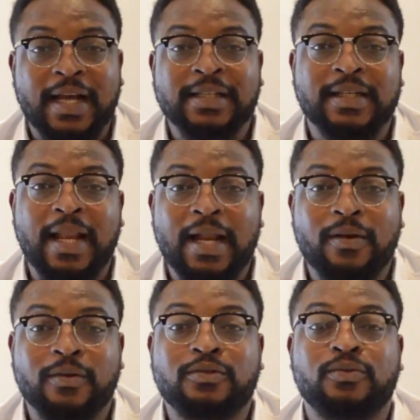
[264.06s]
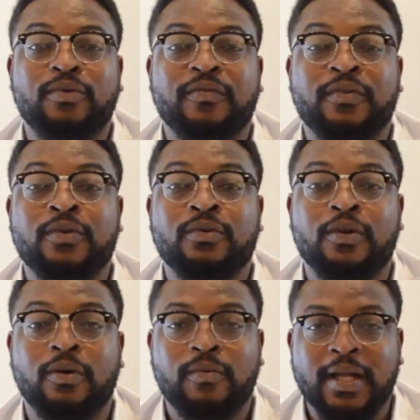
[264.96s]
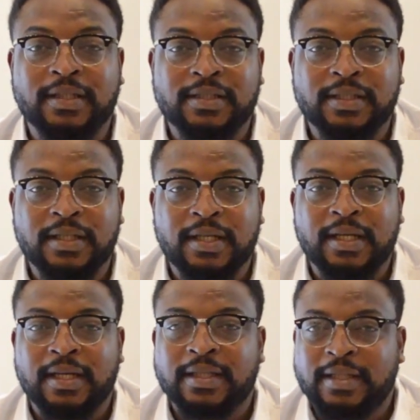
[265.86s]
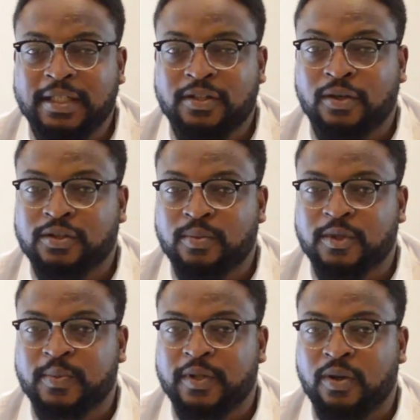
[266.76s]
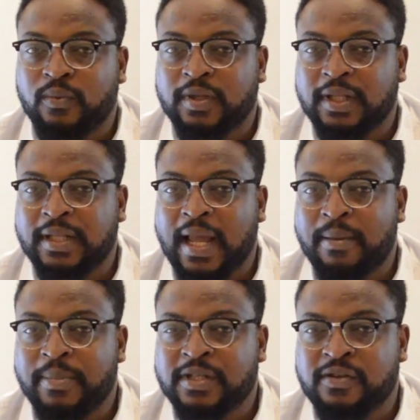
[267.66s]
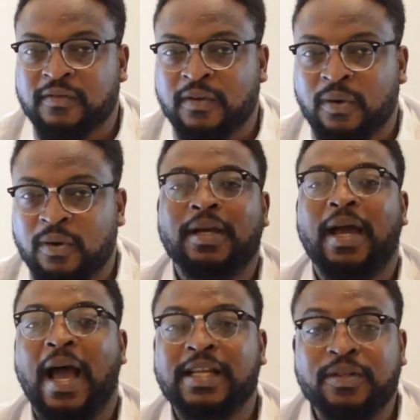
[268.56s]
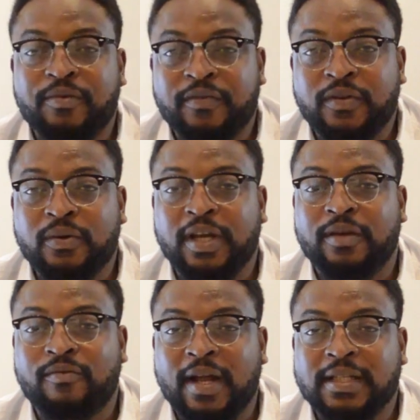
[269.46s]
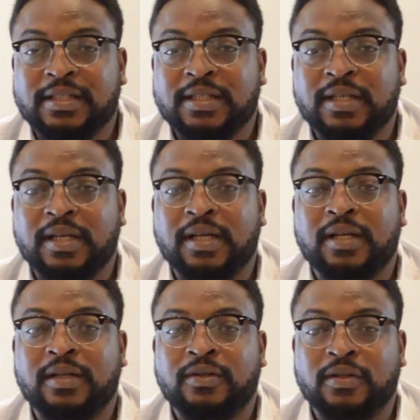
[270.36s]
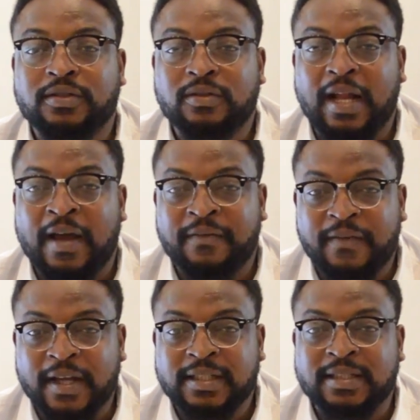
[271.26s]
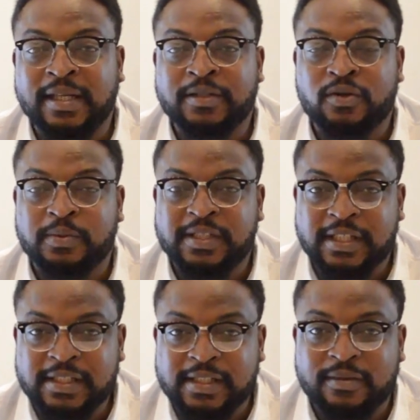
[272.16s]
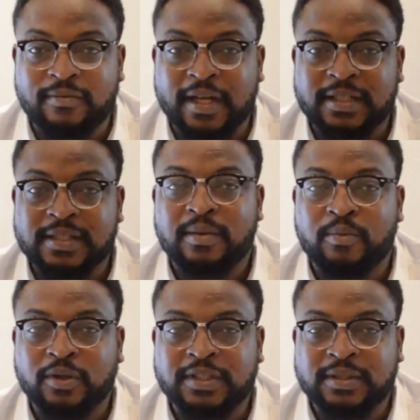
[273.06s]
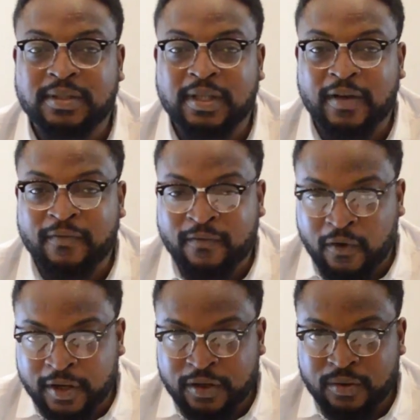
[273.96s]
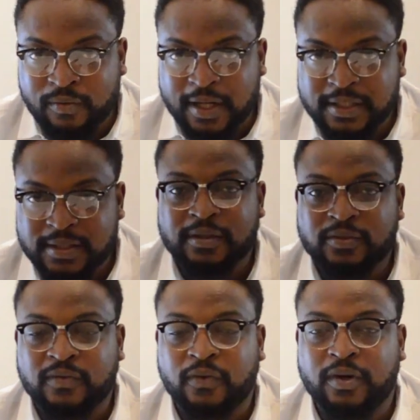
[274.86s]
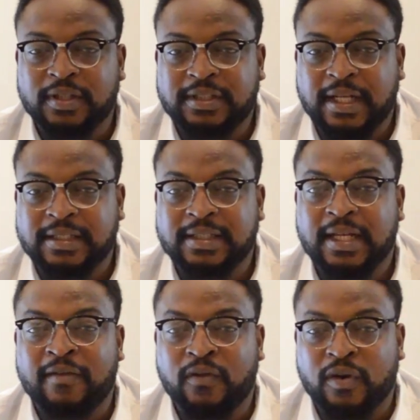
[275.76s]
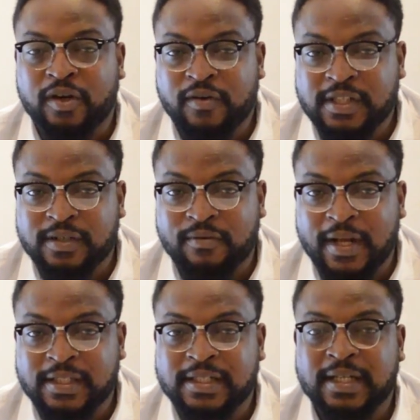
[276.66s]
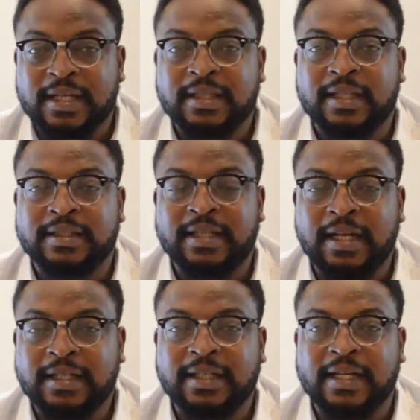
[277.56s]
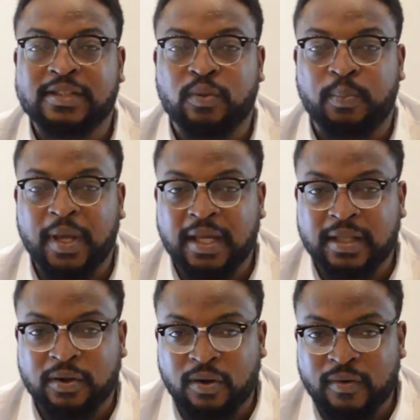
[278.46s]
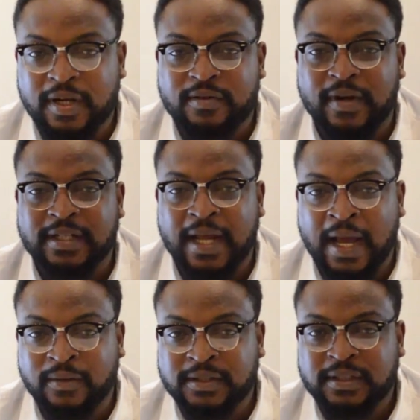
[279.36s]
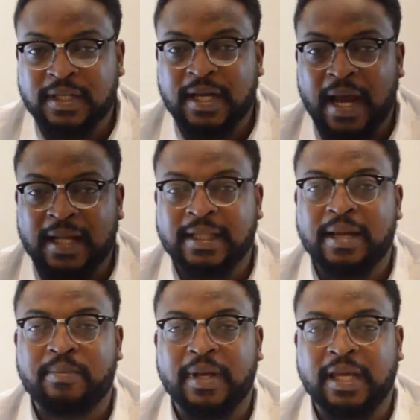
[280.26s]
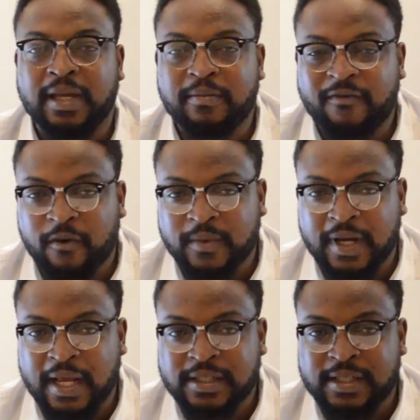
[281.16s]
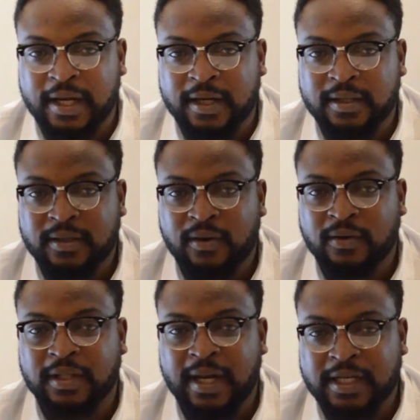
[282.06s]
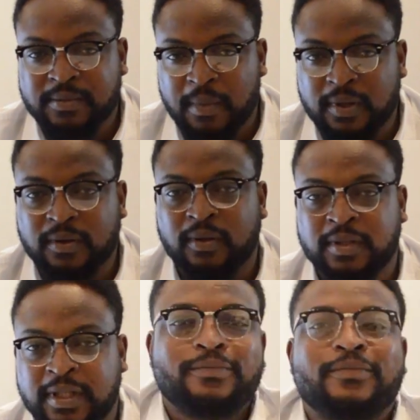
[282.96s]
as a landlord to review your rent. This also must be done within the ambits of the law, as a review in rent doesn't affect the subsisting rent, but for a new rent. So for instance, if you increase the rent, the tenant gets to pay the current rent out and then begin from the next year or the next month or